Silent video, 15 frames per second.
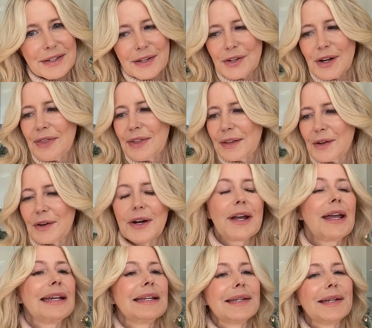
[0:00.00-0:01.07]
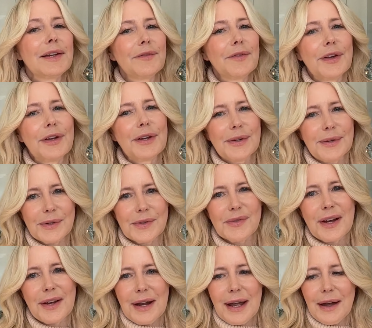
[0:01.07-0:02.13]
There, I think there are 18 videos
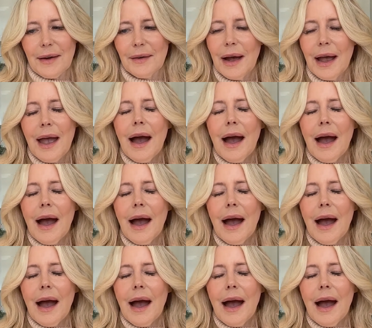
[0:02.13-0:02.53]
right now,